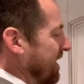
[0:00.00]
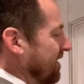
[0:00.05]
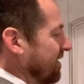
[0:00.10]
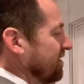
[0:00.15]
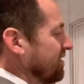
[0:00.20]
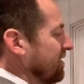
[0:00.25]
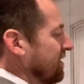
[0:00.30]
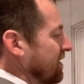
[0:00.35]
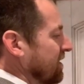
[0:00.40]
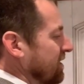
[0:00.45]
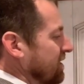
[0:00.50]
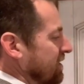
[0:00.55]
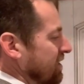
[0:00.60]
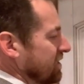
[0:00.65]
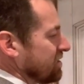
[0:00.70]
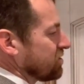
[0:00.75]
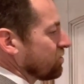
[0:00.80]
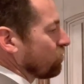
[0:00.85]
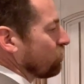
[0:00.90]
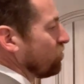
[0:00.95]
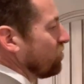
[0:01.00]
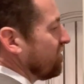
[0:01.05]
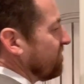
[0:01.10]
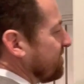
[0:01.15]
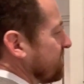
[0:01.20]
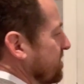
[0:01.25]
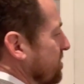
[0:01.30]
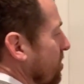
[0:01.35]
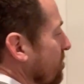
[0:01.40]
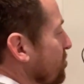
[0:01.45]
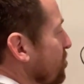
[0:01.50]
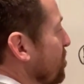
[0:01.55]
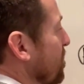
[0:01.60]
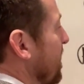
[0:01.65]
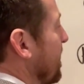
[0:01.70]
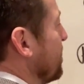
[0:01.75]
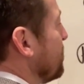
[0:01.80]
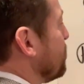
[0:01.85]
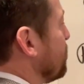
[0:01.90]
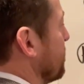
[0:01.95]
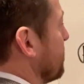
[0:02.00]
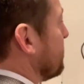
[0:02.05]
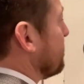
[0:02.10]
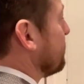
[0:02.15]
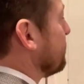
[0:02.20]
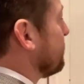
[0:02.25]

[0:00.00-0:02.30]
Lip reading: it, is the rule of association.